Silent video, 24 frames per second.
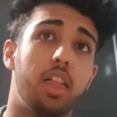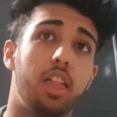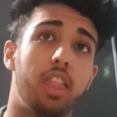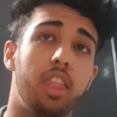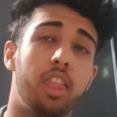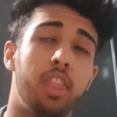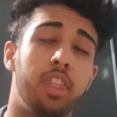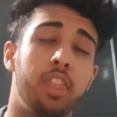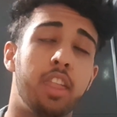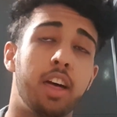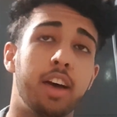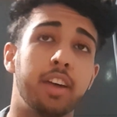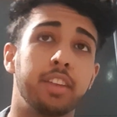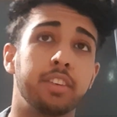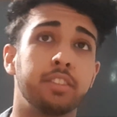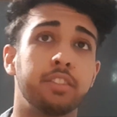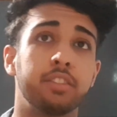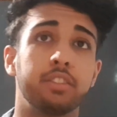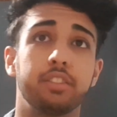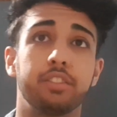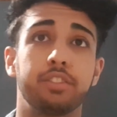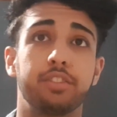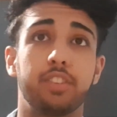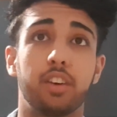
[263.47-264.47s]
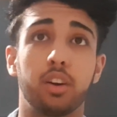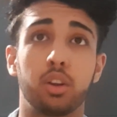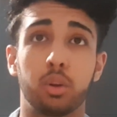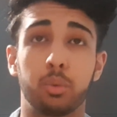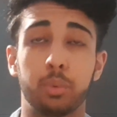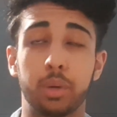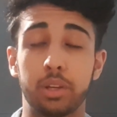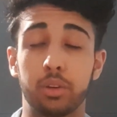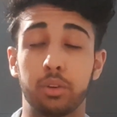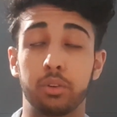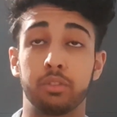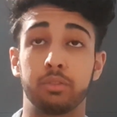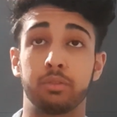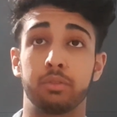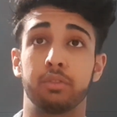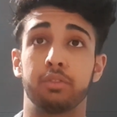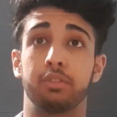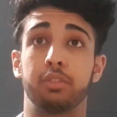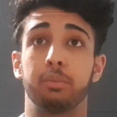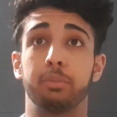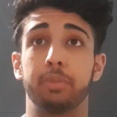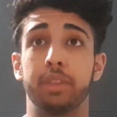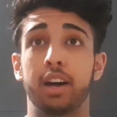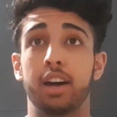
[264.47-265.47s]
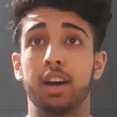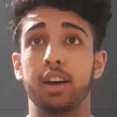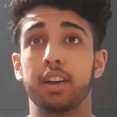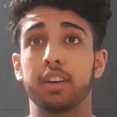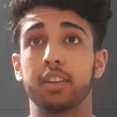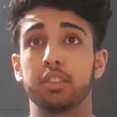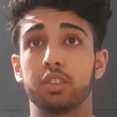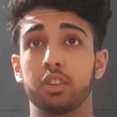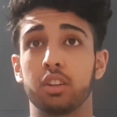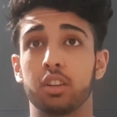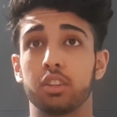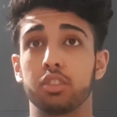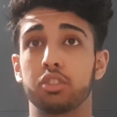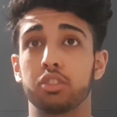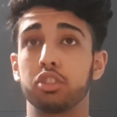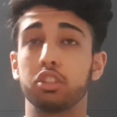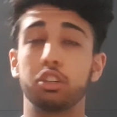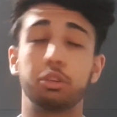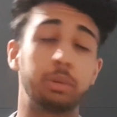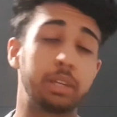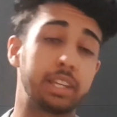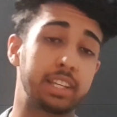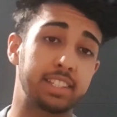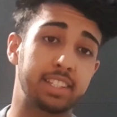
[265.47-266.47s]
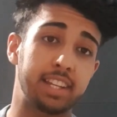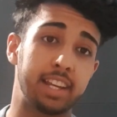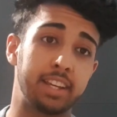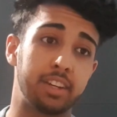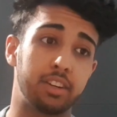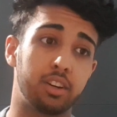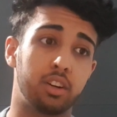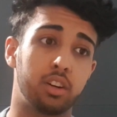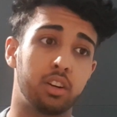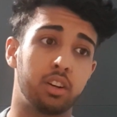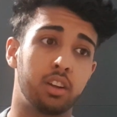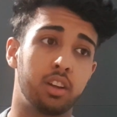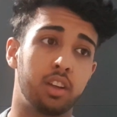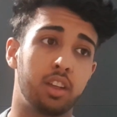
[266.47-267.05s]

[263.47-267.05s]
then following on from that, like 2 weeks later,